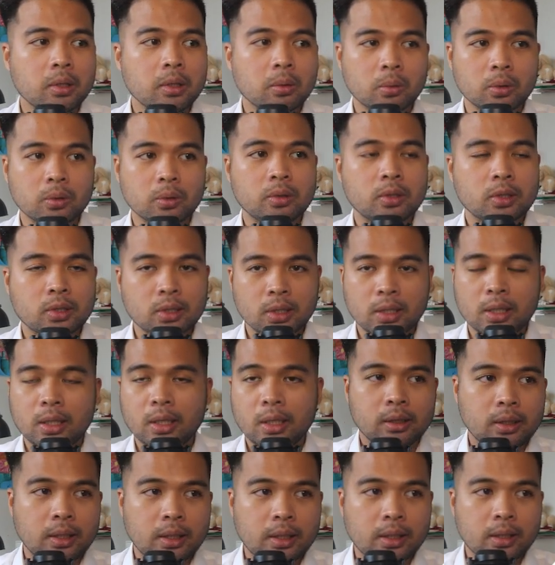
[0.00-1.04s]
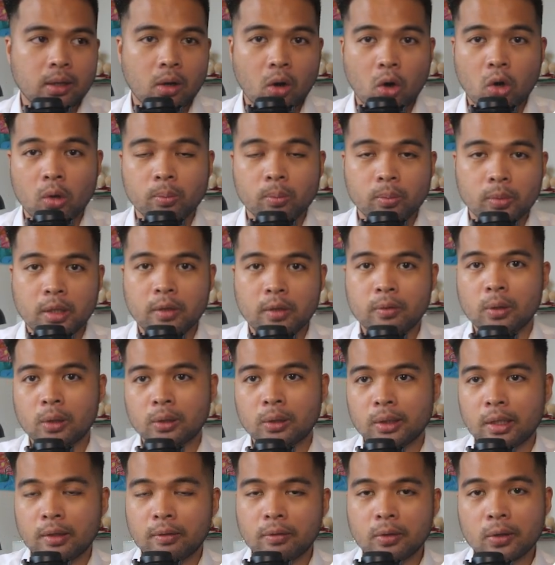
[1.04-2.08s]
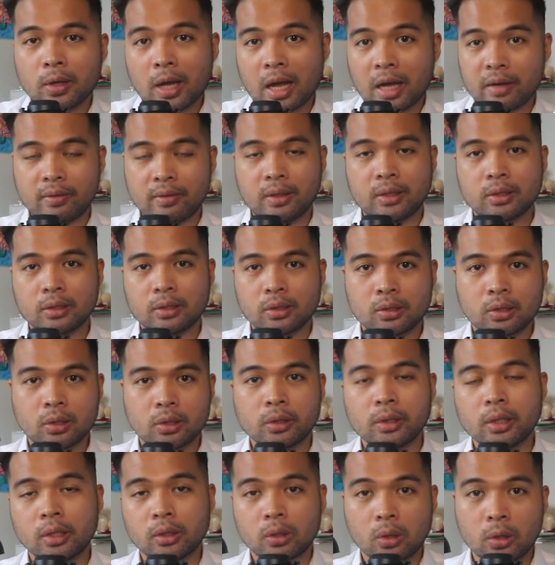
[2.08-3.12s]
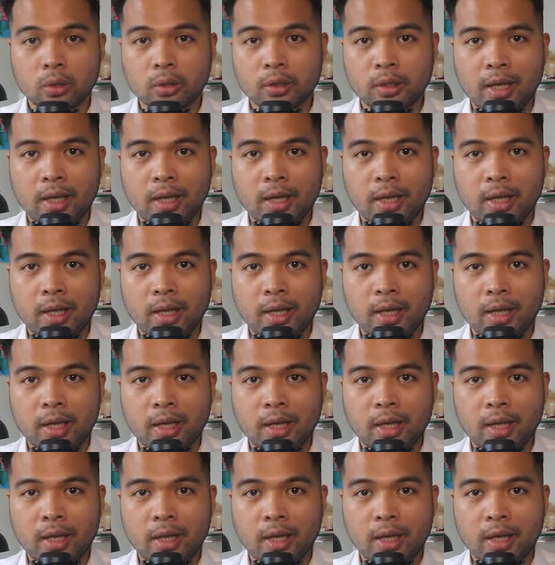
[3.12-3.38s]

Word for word: you would see the home default if you haven't turned it on